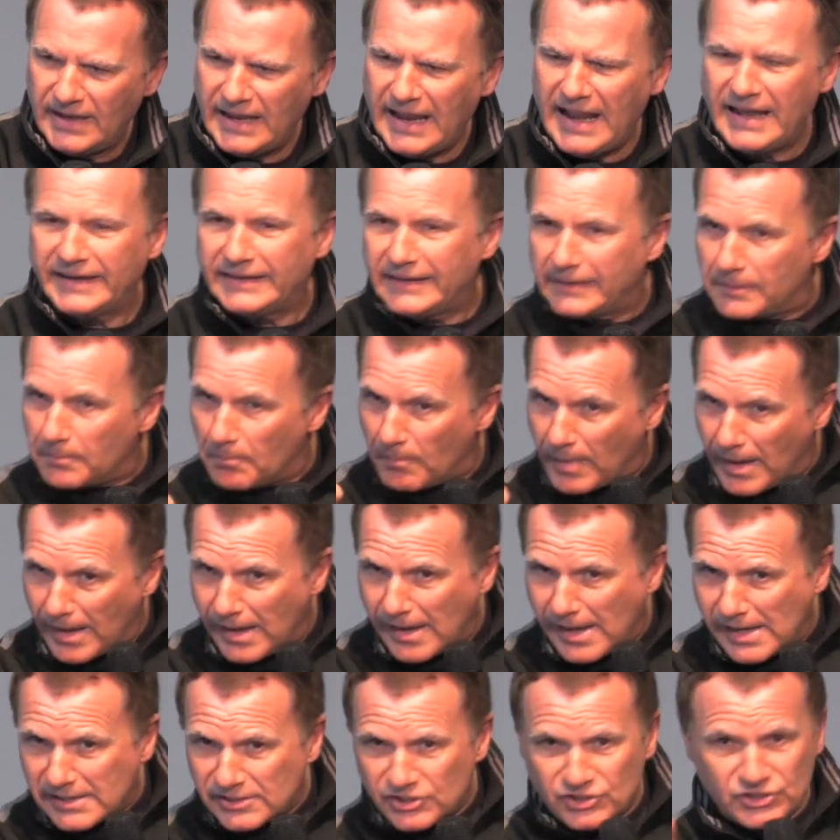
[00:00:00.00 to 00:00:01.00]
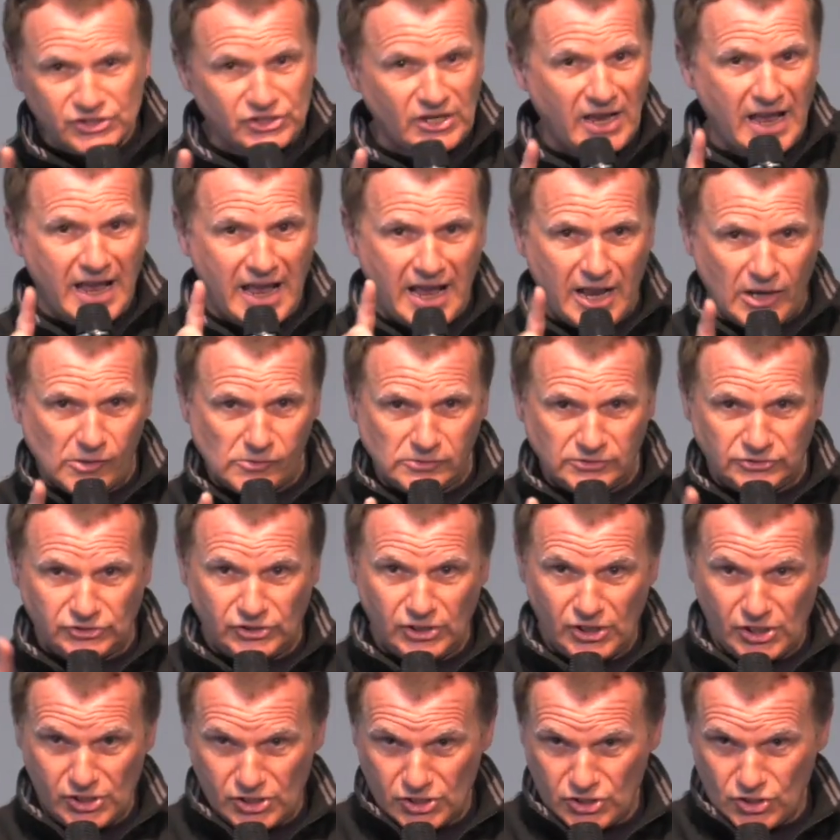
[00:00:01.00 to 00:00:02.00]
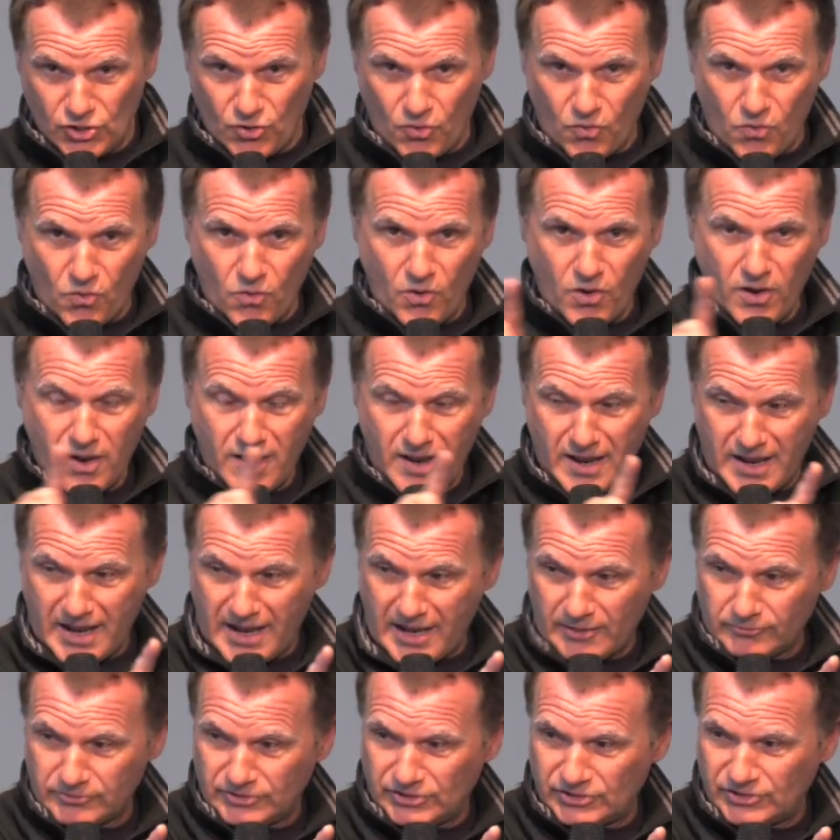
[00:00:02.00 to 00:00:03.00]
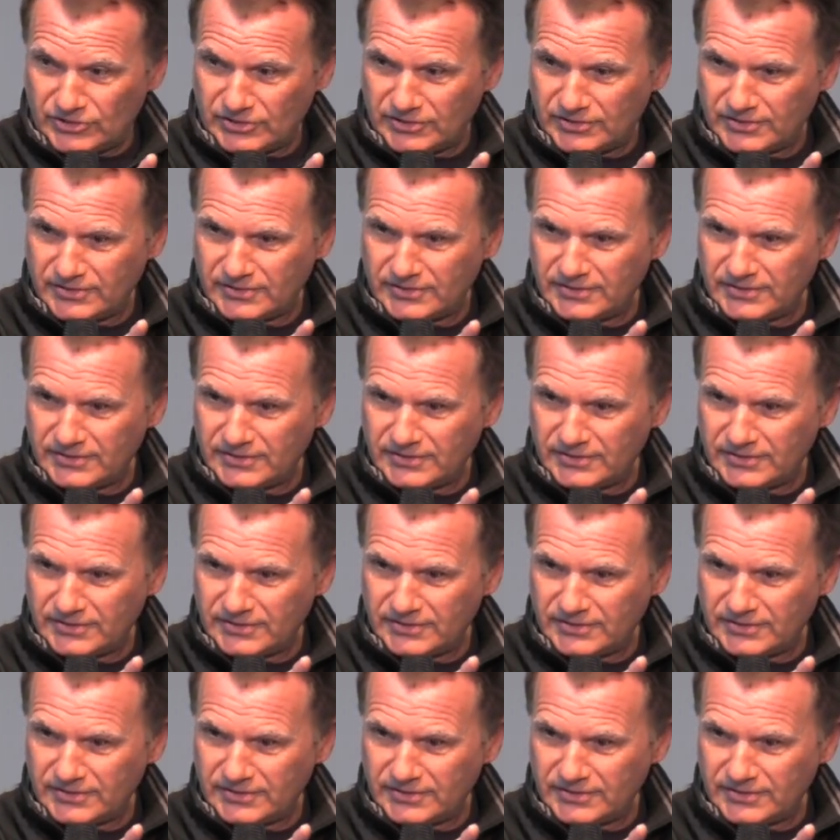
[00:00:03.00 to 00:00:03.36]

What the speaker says: and it marks out your house.